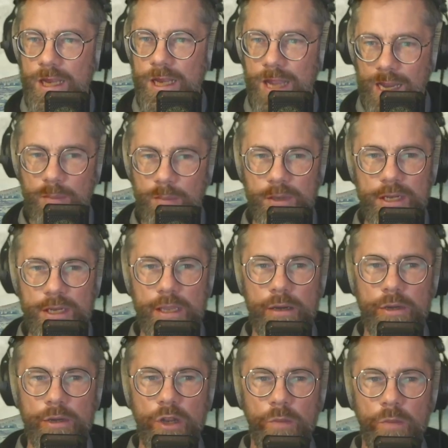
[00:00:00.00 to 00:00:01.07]
any particular
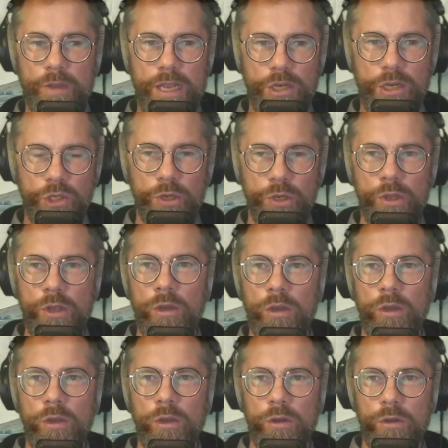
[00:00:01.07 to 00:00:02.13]
denomination
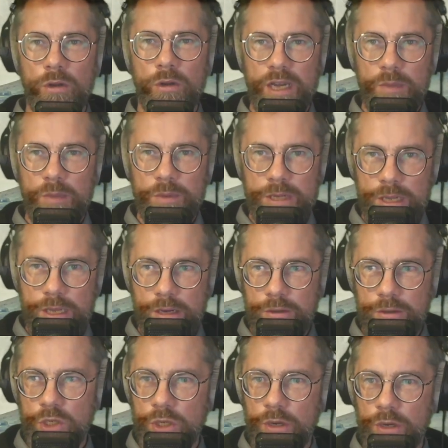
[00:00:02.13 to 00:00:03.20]
or any particular
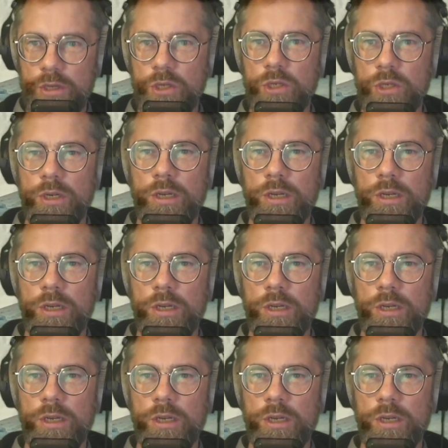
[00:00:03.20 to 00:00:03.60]
church